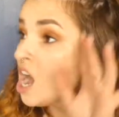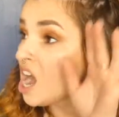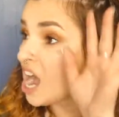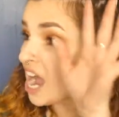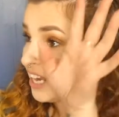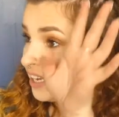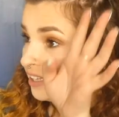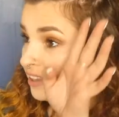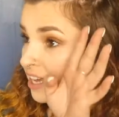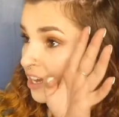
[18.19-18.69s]
I
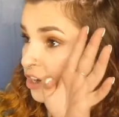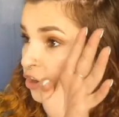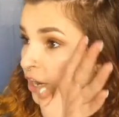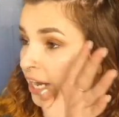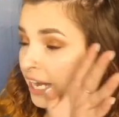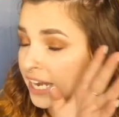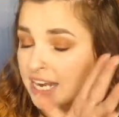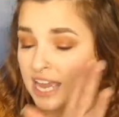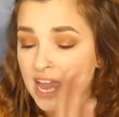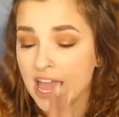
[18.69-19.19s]
need that
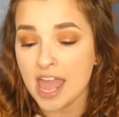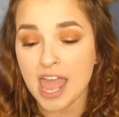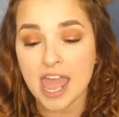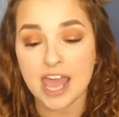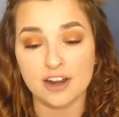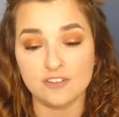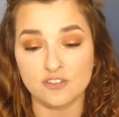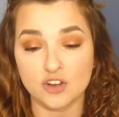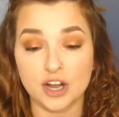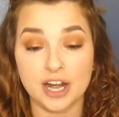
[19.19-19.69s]
green, and
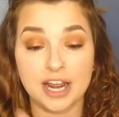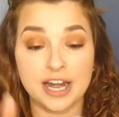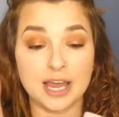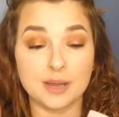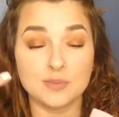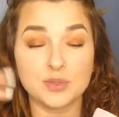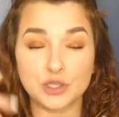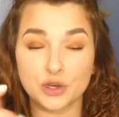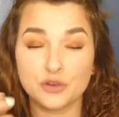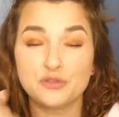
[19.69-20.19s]
I've got it, and
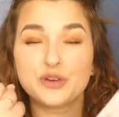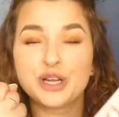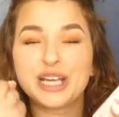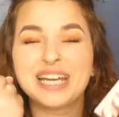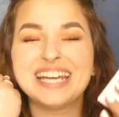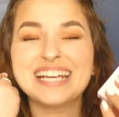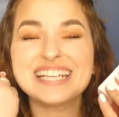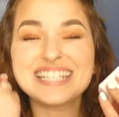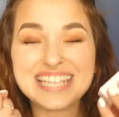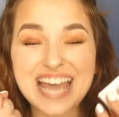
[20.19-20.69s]
I'm so
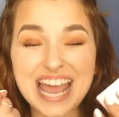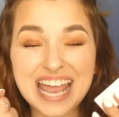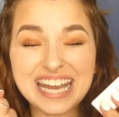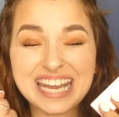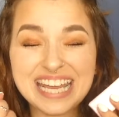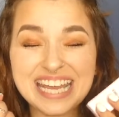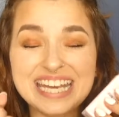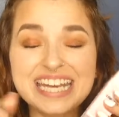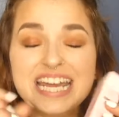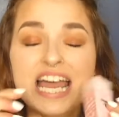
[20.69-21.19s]
freaking
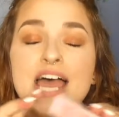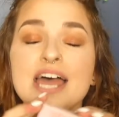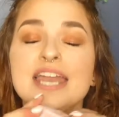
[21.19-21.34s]
excited.